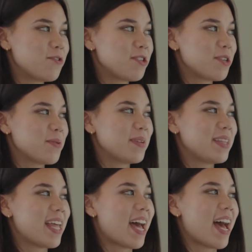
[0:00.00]
Number
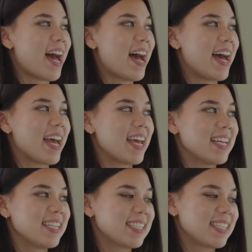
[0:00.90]
14.
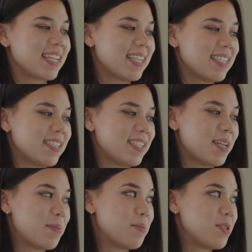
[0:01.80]
Don't read
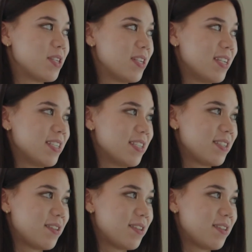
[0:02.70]
from the slides.